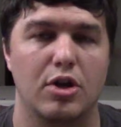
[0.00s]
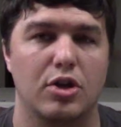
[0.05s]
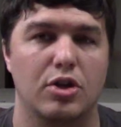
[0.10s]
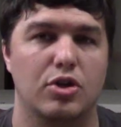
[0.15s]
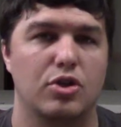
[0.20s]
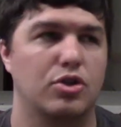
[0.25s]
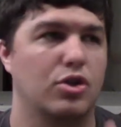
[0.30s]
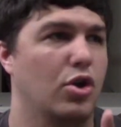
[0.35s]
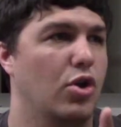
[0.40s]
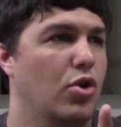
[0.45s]

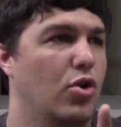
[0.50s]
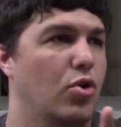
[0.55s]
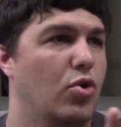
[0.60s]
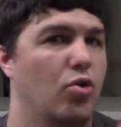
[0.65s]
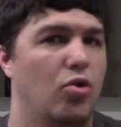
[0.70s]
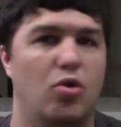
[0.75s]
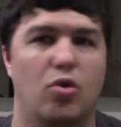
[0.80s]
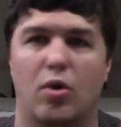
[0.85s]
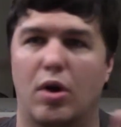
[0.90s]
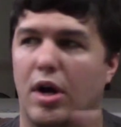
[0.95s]

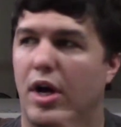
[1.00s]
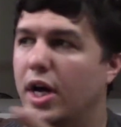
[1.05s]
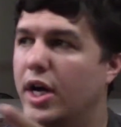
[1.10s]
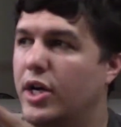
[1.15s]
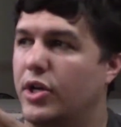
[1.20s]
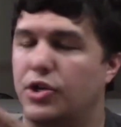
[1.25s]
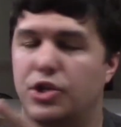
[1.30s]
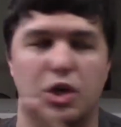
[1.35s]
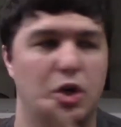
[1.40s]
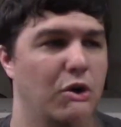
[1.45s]

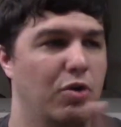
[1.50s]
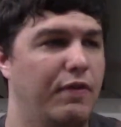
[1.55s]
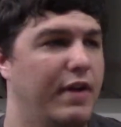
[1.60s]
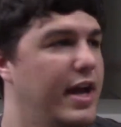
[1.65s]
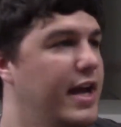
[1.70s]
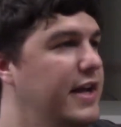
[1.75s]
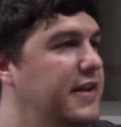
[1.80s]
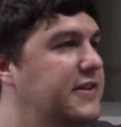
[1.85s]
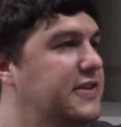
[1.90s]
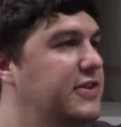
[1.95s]
So, show of
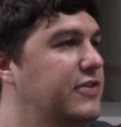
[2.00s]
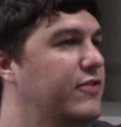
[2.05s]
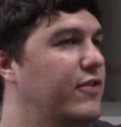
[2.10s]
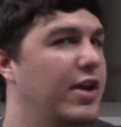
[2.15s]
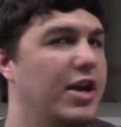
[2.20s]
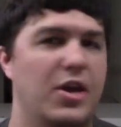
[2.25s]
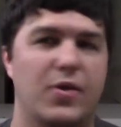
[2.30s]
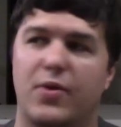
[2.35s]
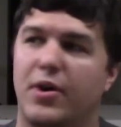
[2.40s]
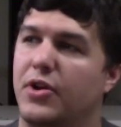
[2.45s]
hands of
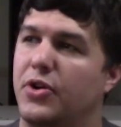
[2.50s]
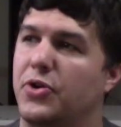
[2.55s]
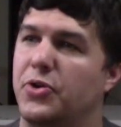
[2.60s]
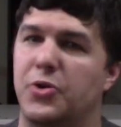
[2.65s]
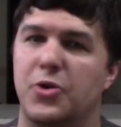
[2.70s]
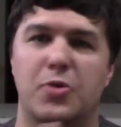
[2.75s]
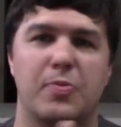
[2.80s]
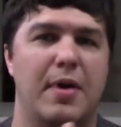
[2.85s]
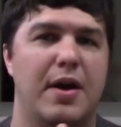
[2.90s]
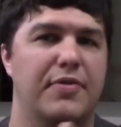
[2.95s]
anyone who
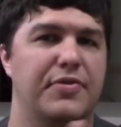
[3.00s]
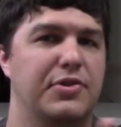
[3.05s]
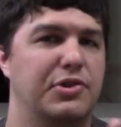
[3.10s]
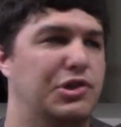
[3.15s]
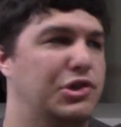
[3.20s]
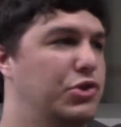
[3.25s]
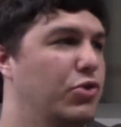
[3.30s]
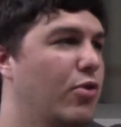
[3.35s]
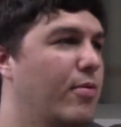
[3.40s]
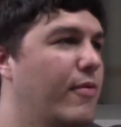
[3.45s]
knew about this
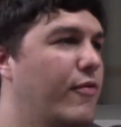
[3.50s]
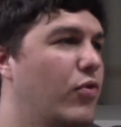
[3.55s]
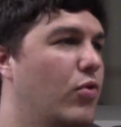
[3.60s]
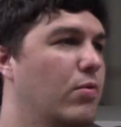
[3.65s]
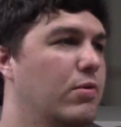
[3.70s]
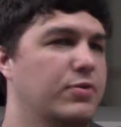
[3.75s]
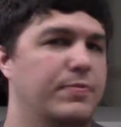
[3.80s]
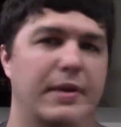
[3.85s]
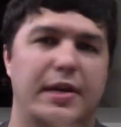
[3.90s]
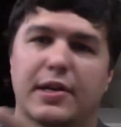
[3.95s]
story before it
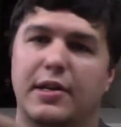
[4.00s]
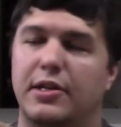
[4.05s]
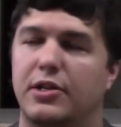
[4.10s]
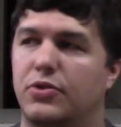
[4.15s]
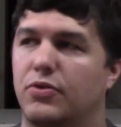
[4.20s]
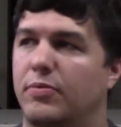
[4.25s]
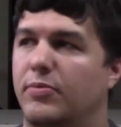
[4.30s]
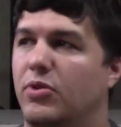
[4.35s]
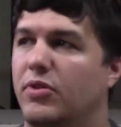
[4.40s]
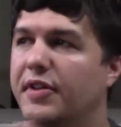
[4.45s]
was made
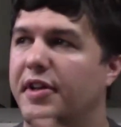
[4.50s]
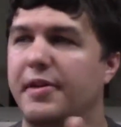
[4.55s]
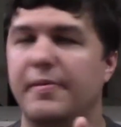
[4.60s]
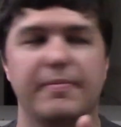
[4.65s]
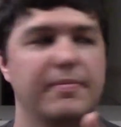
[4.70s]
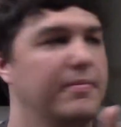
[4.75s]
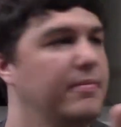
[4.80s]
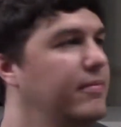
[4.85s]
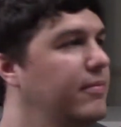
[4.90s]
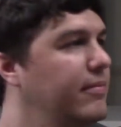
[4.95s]
into a movie?
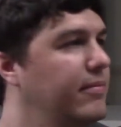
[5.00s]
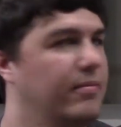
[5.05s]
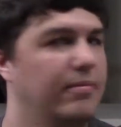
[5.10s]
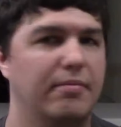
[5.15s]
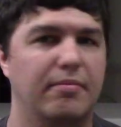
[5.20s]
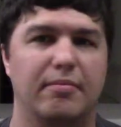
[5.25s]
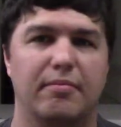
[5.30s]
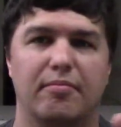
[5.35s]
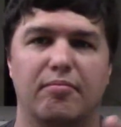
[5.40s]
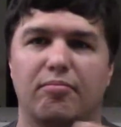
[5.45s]

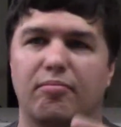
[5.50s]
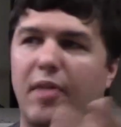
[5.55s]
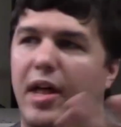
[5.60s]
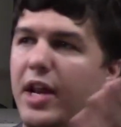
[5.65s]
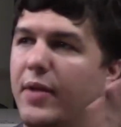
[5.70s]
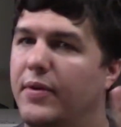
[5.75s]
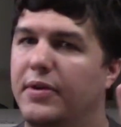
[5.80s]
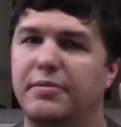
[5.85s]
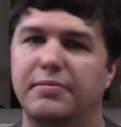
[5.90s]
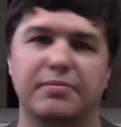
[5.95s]

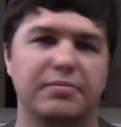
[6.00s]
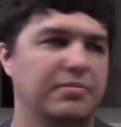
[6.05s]
Anyone?